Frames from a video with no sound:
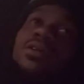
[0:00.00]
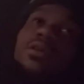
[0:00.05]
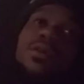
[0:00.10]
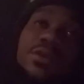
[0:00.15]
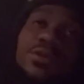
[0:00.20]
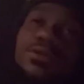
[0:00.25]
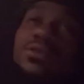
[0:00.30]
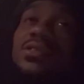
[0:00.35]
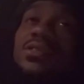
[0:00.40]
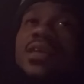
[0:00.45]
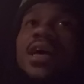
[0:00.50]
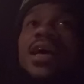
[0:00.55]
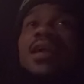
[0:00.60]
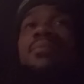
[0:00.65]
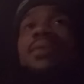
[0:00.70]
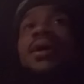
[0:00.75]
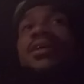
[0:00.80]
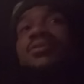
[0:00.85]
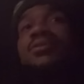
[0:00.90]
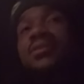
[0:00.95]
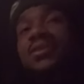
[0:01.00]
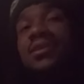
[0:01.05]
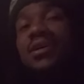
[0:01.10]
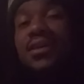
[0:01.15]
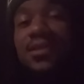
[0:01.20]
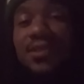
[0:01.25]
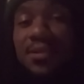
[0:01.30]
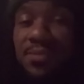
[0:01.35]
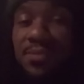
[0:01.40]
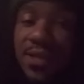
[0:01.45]
you just gotta bite your
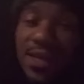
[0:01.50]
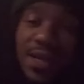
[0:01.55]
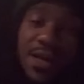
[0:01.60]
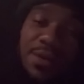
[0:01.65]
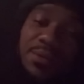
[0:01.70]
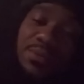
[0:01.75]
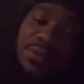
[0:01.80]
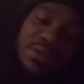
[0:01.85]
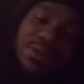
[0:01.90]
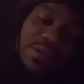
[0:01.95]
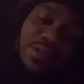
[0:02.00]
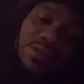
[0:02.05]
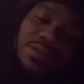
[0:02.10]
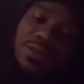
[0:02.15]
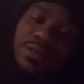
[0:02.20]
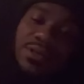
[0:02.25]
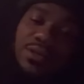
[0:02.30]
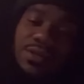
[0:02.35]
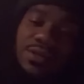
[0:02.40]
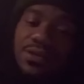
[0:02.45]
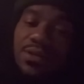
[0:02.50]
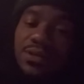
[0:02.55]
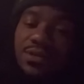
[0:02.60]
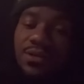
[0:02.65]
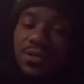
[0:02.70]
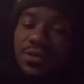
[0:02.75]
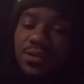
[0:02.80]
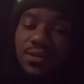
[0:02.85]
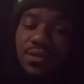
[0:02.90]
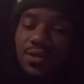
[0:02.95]
tongue sometimes.
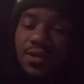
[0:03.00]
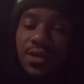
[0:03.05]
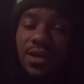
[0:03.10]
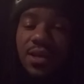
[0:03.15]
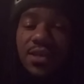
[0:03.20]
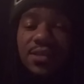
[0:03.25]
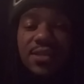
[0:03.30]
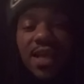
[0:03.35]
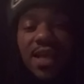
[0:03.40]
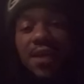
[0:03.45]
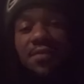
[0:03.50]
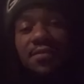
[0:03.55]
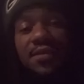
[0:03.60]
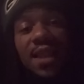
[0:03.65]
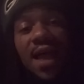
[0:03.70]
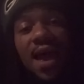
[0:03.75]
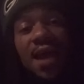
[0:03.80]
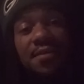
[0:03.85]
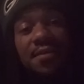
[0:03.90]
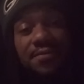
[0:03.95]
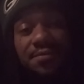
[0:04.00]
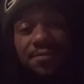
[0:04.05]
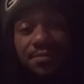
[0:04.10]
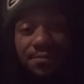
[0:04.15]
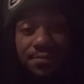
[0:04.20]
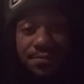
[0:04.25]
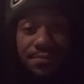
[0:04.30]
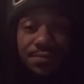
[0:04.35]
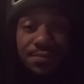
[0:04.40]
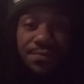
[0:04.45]
It can save a life.
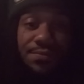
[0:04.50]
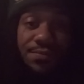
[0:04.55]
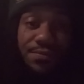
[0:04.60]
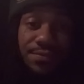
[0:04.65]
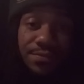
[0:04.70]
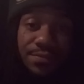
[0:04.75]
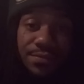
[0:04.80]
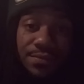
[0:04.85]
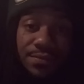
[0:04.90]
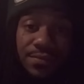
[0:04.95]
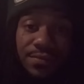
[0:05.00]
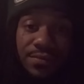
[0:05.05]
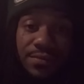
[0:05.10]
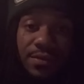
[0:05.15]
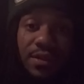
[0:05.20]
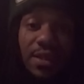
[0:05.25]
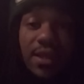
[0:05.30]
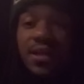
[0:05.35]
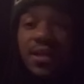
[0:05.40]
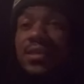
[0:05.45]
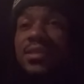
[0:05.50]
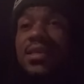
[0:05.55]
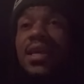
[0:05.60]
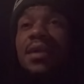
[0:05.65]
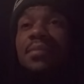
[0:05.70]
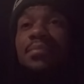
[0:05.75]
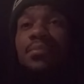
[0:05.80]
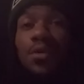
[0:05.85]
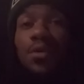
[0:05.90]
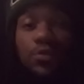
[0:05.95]
It can
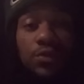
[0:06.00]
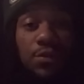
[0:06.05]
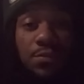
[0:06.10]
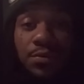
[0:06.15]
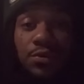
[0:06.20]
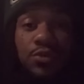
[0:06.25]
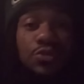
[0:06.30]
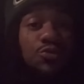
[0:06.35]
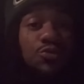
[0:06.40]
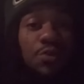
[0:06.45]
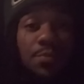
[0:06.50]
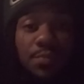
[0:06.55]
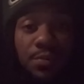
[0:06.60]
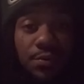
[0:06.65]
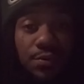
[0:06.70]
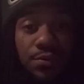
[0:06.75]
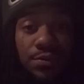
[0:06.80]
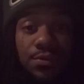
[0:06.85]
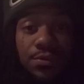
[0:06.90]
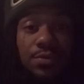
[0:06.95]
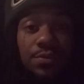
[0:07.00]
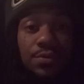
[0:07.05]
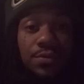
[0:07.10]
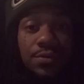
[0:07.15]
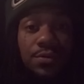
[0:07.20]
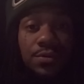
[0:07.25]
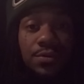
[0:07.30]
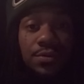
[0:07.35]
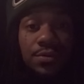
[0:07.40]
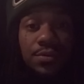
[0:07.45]
save multiple, triple
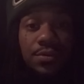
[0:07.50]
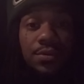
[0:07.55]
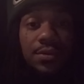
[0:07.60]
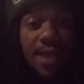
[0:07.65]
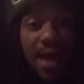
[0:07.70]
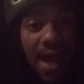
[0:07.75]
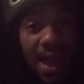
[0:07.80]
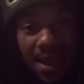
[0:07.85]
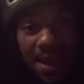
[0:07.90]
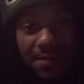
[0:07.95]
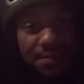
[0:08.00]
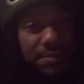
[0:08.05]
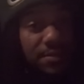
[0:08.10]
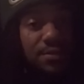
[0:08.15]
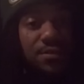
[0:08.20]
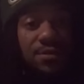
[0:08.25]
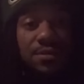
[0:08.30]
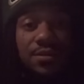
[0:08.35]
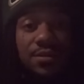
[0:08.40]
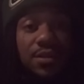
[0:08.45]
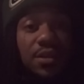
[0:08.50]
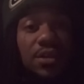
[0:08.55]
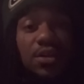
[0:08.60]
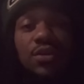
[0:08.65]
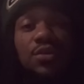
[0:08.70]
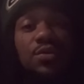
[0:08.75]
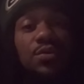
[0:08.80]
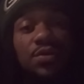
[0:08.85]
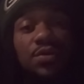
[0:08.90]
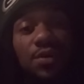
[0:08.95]
lives,
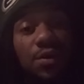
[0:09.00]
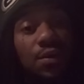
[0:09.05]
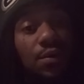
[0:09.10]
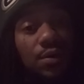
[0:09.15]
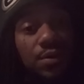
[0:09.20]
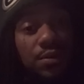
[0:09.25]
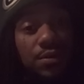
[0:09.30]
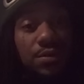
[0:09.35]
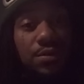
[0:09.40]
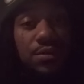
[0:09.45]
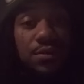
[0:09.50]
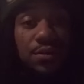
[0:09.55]
including yours.